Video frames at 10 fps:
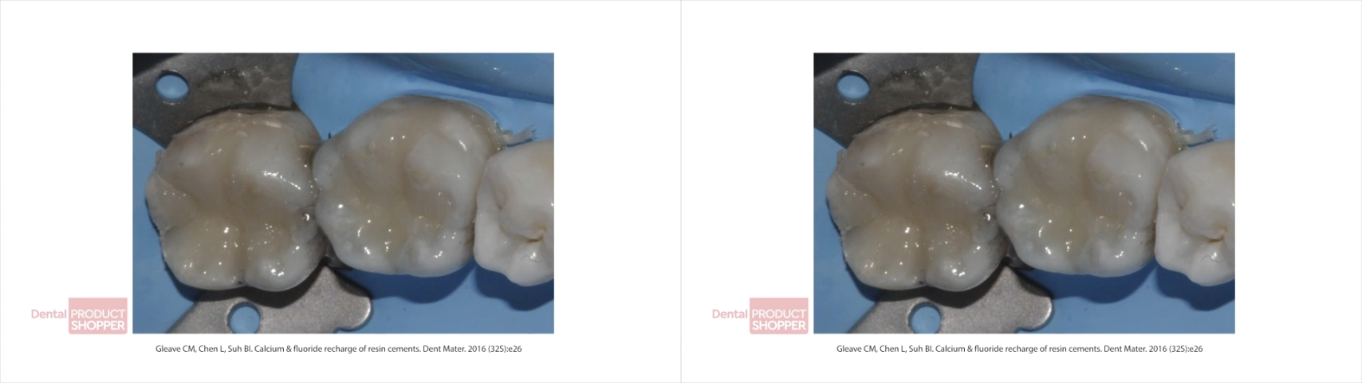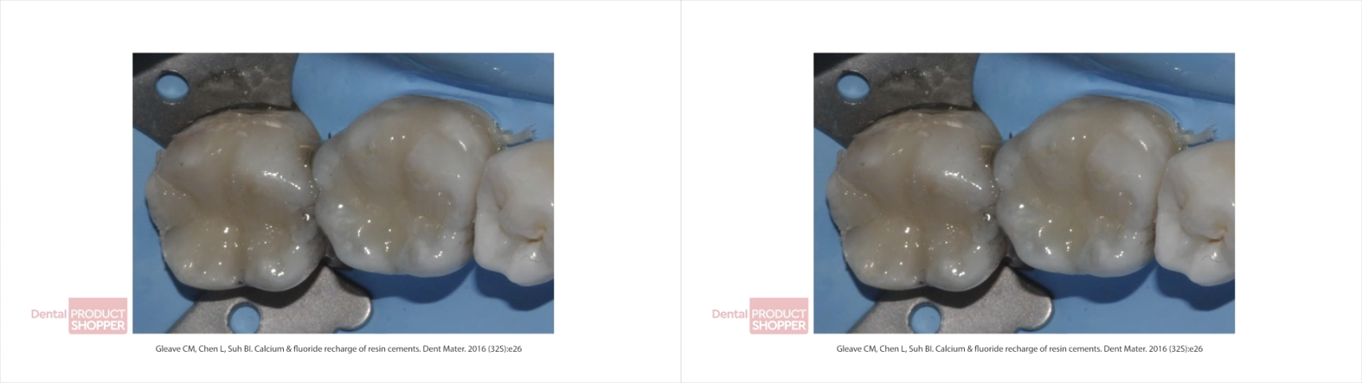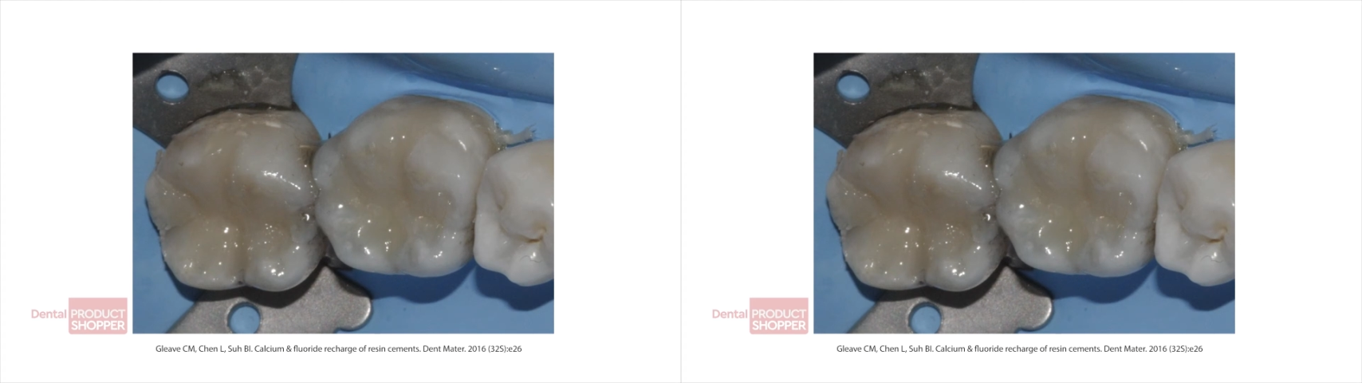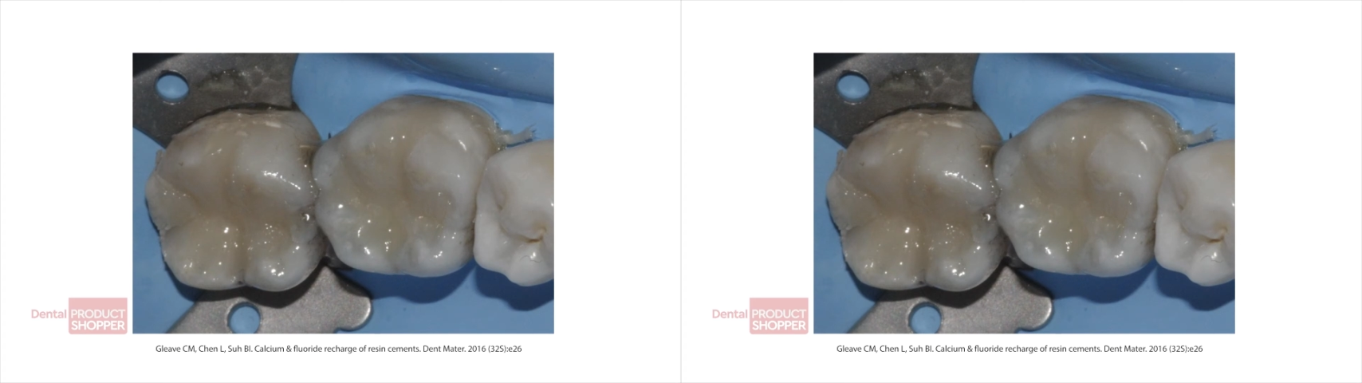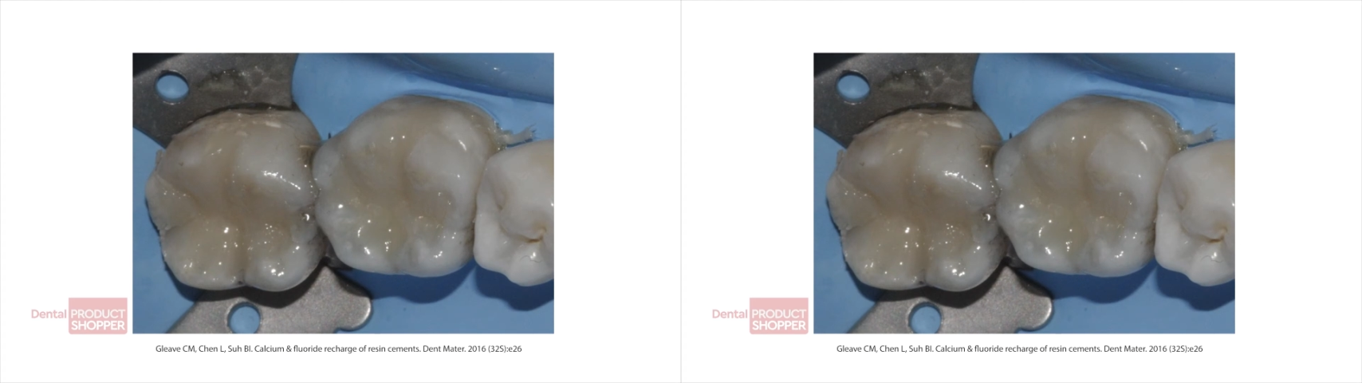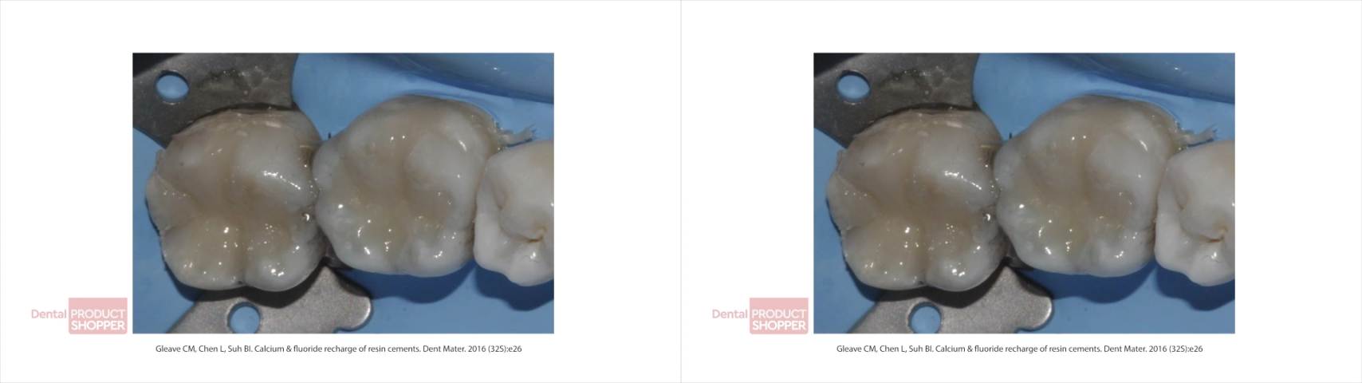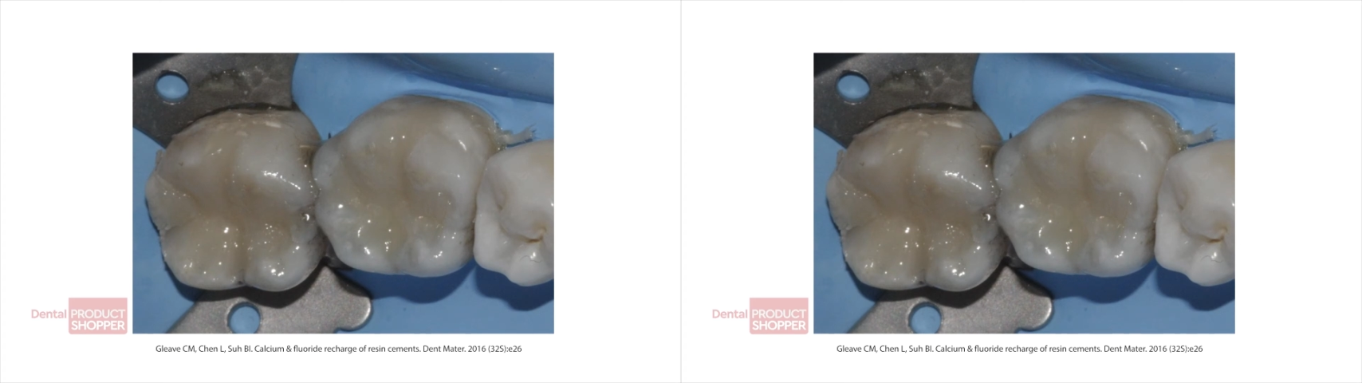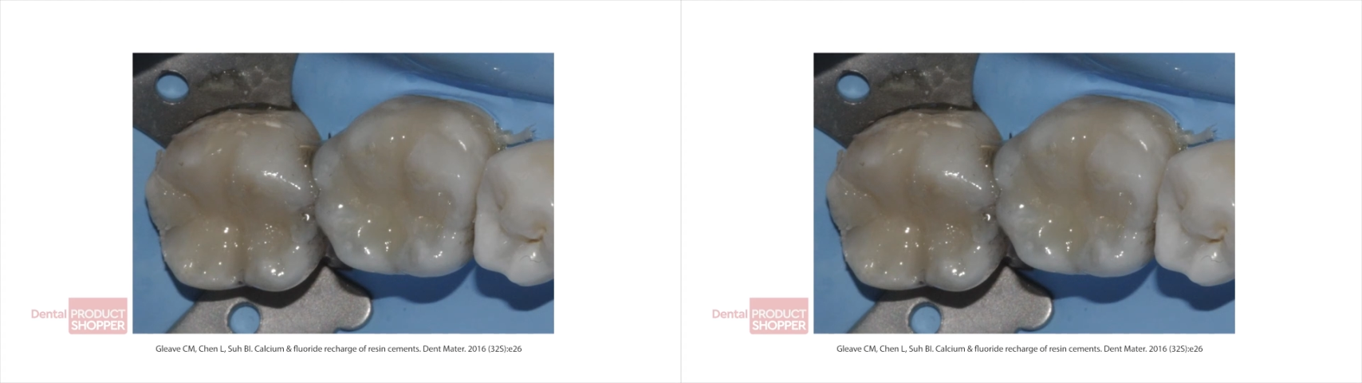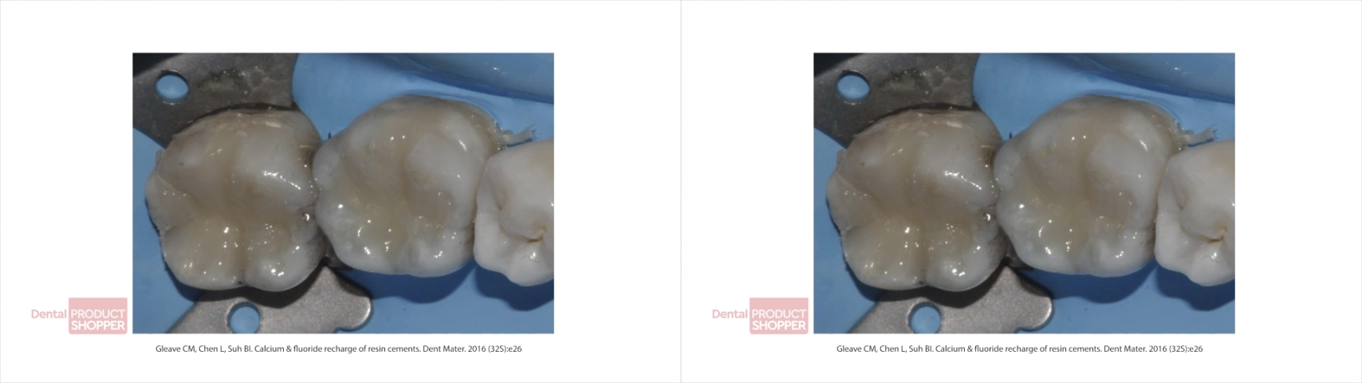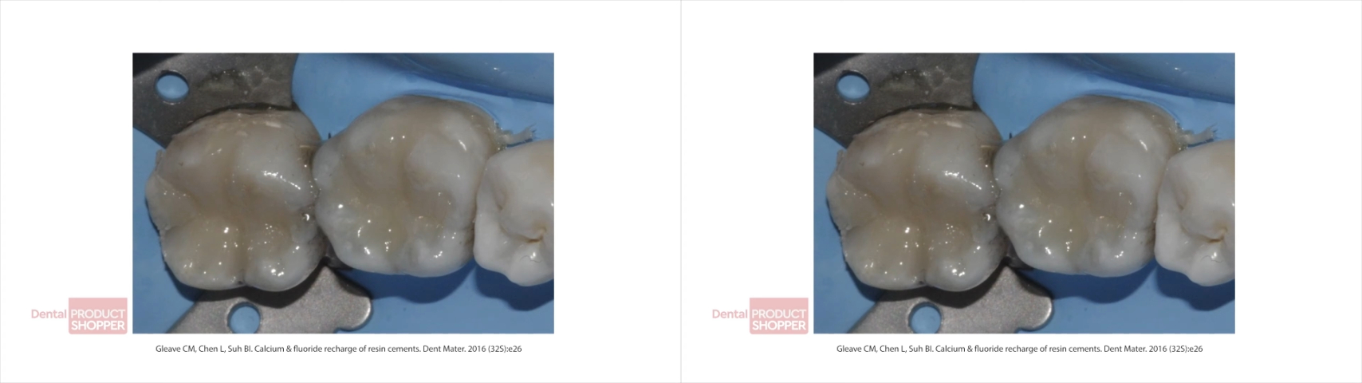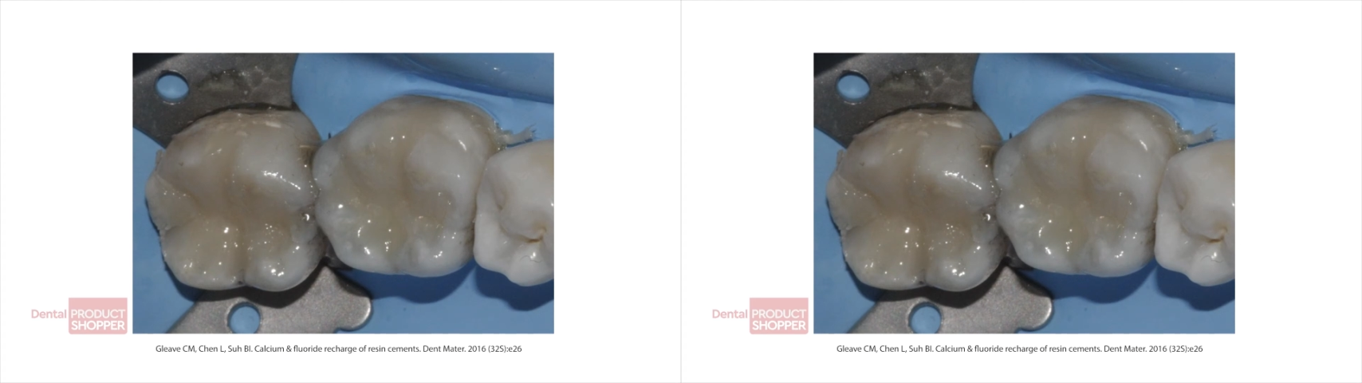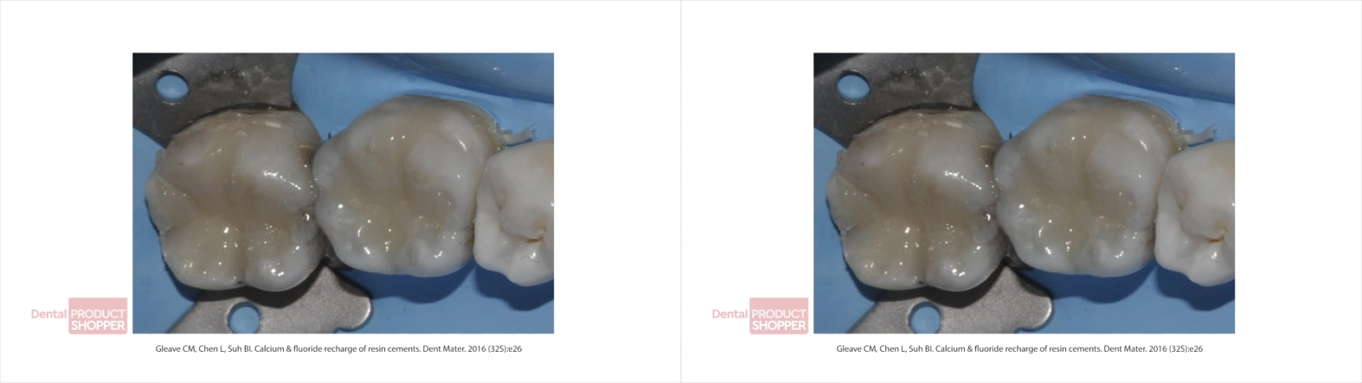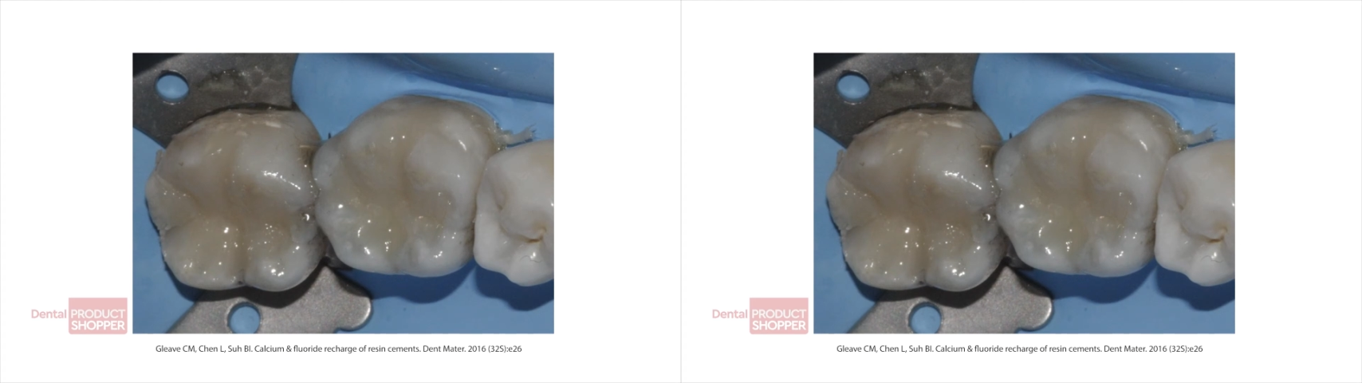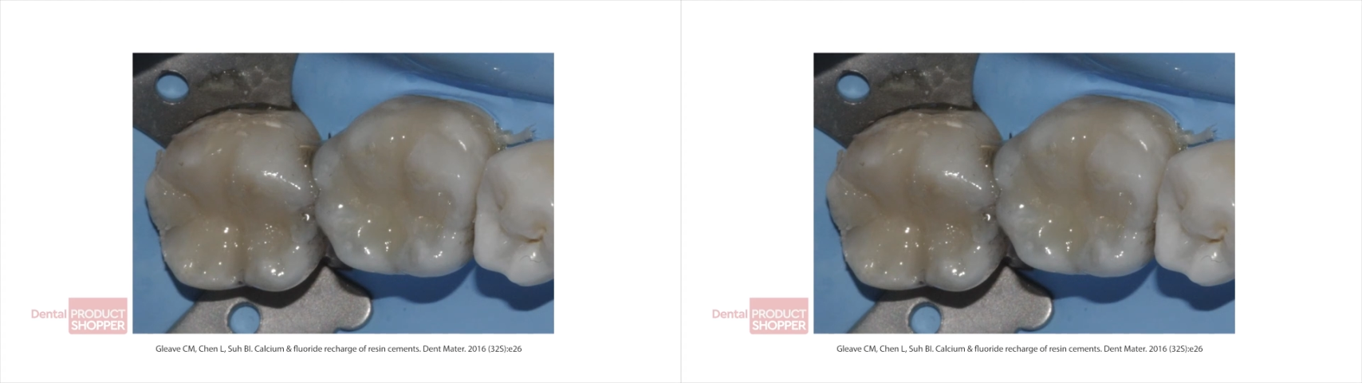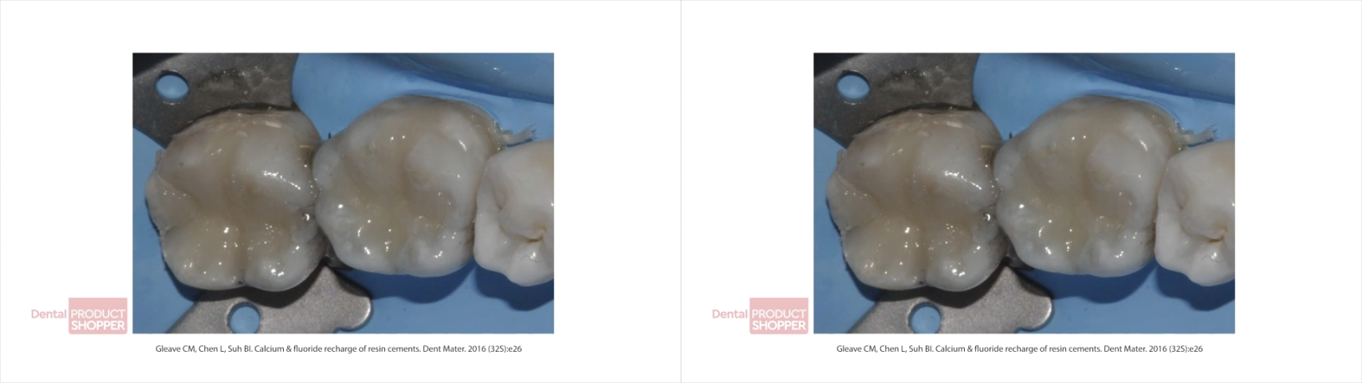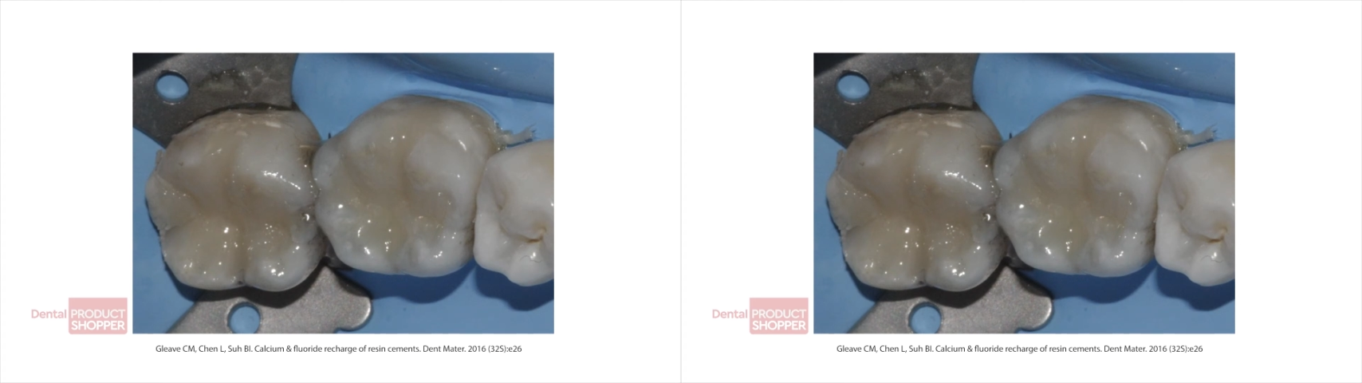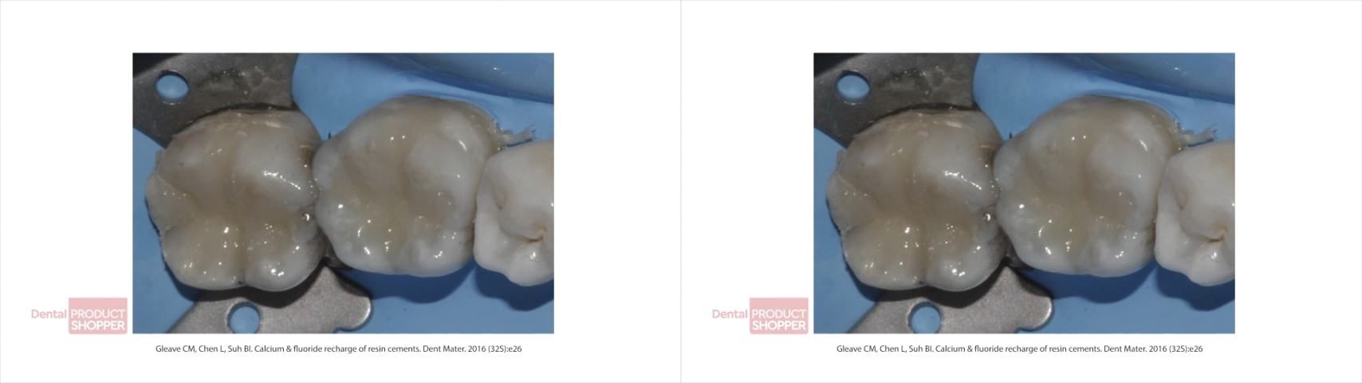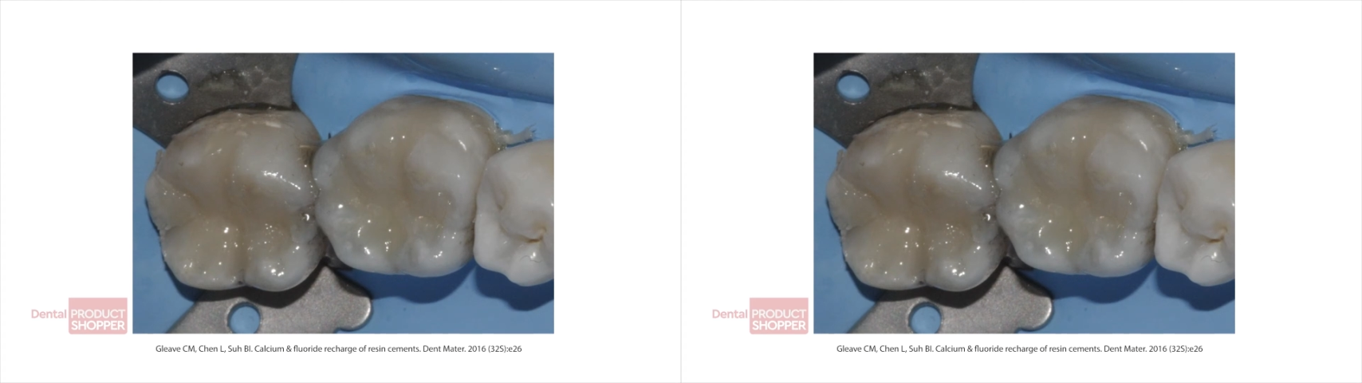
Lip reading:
No face is visible, so there are no lips to read.